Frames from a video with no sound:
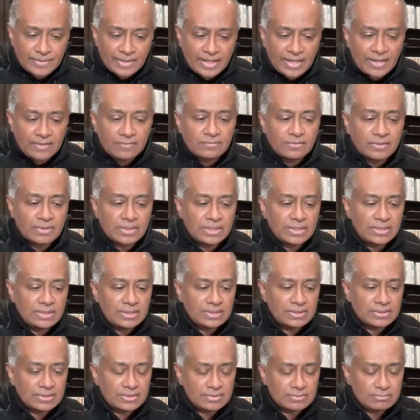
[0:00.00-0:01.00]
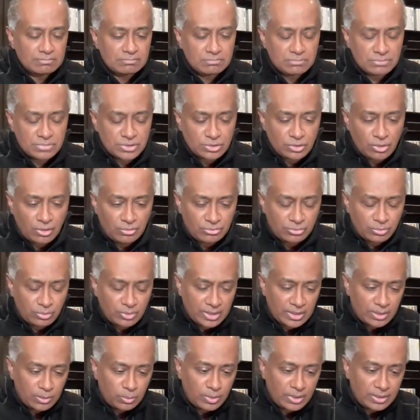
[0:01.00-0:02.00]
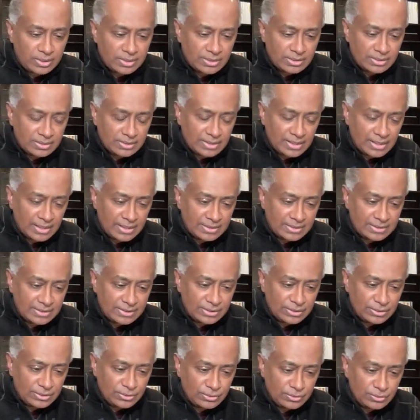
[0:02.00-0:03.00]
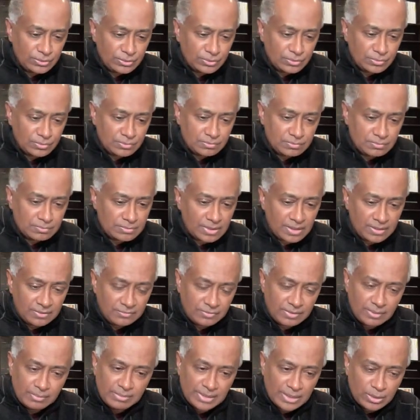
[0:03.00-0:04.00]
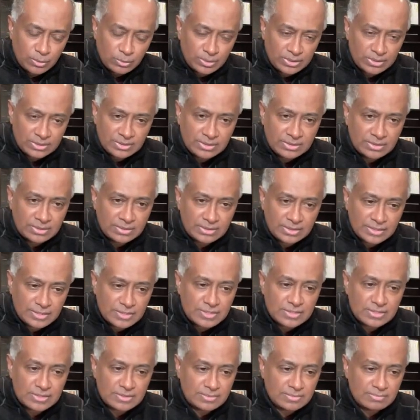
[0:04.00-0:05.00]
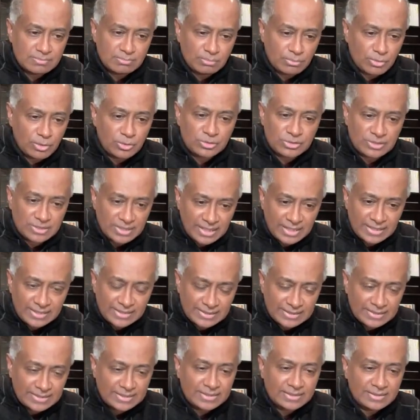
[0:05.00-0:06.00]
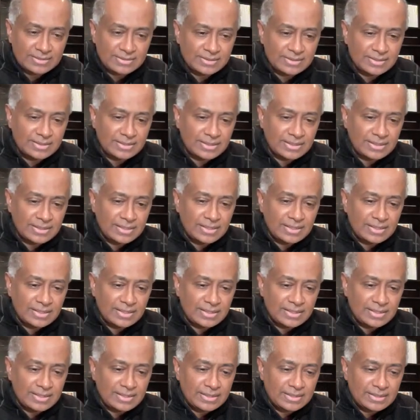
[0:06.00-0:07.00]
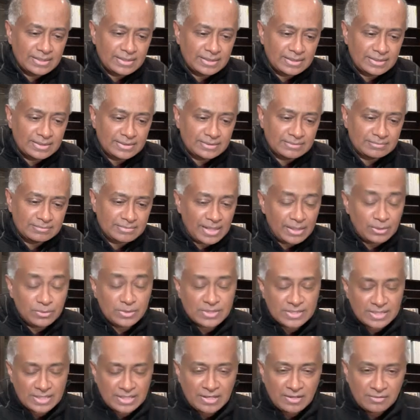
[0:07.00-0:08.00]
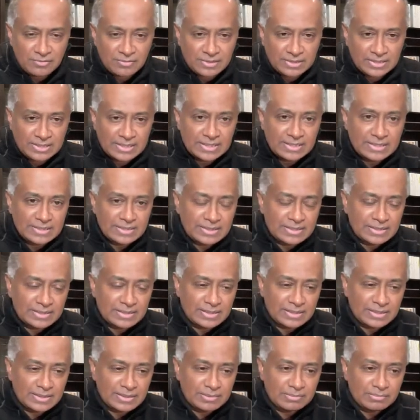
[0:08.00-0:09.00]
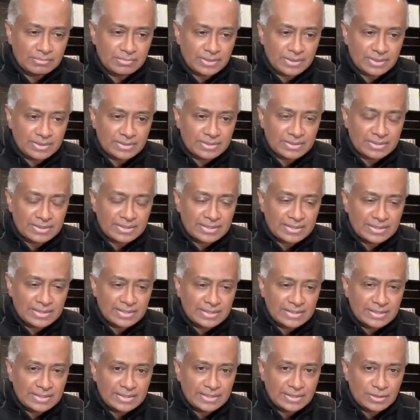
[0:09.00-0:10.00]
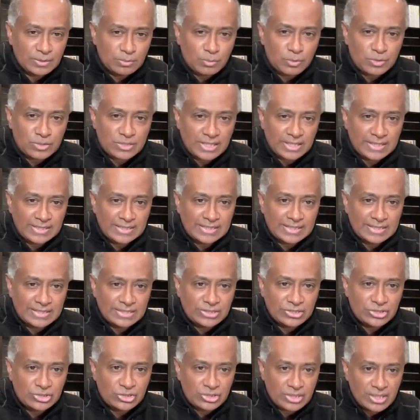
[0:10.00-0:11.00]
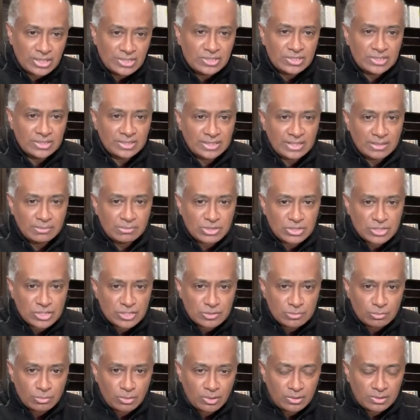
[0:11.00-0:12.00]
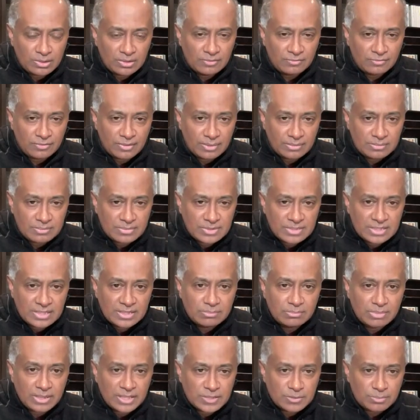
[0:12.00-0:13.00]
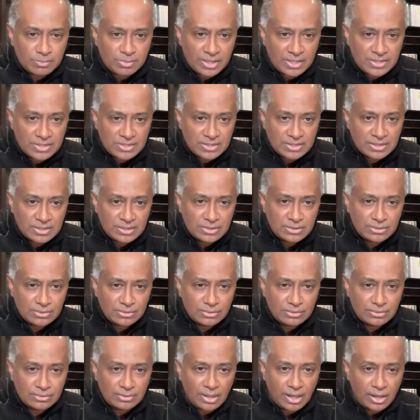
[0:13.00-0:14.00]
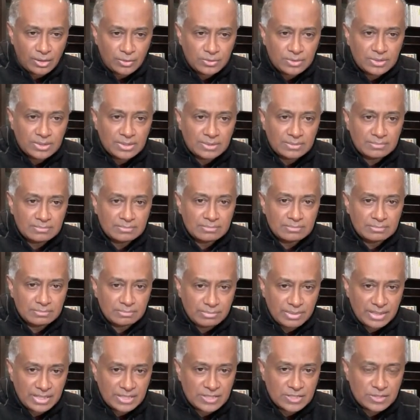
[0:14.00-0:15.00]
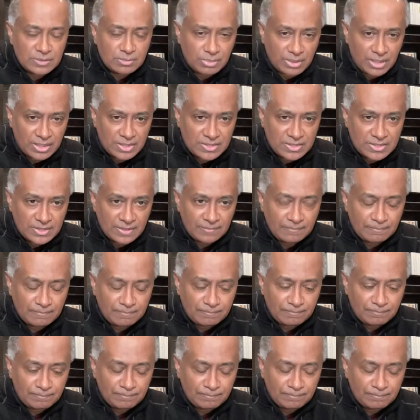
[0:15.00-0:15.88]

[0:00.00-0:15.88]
every software vendor that you are familiar with is most likely, I would say definitely, but most likely changing their business model from seat-based pricing to outcome-based pricing.